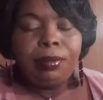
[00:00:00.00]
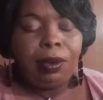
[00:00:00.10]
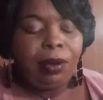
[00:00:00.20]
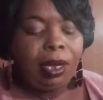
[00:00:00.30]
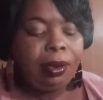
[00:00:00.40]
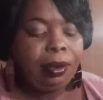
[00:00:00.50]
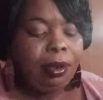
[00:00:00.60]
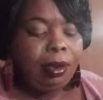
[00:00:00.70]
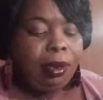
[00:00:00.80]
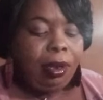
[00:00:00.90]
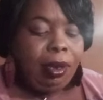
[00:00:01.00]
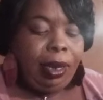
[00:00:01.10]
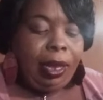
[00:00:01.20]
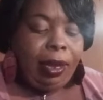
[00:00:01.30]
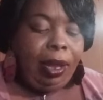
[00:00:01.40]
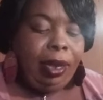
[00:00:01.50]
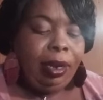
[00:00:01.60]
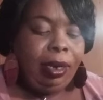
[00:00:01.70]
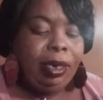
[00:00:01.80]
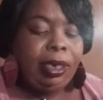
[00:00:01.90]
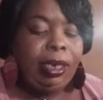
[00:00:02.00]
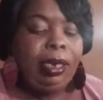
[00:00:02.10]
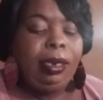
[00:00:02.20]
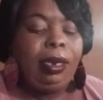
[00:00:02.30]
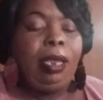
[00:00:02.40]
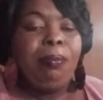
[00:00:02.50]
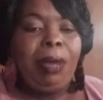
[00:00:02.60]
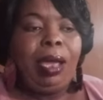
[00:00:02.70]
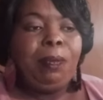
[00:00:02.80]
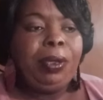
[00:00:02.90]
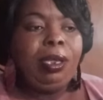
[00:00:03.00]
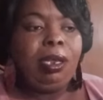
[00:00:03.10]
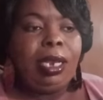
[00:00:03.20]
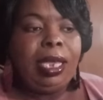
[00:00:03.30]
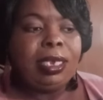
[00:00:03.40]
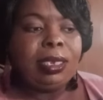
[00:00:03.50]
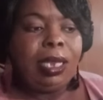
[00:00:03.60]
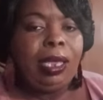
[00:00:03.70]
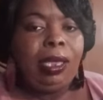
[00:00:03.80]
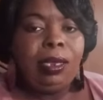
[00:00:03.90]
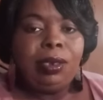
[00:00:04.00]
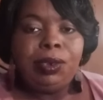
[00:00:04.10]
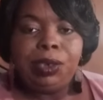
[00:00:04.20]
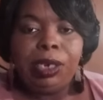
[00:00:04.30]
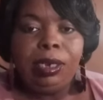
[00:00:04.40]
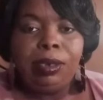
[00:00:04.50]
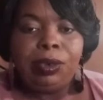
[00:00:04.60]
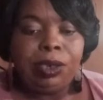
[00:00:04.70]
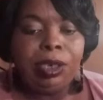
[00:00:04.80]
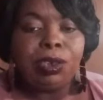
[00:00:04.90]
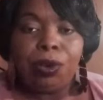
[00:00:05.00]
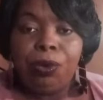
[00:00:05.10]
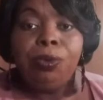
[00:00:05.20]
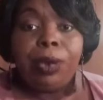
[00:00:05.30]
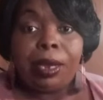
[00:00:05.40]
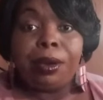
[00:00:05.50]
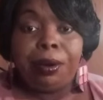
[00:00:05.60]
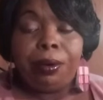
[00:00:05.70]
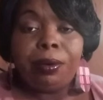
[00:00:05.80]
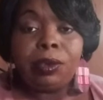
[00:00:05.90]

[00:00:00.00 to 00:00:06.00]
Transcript: Okay? Now, Ayana did, in my opinion, last night, she she schooled that girl.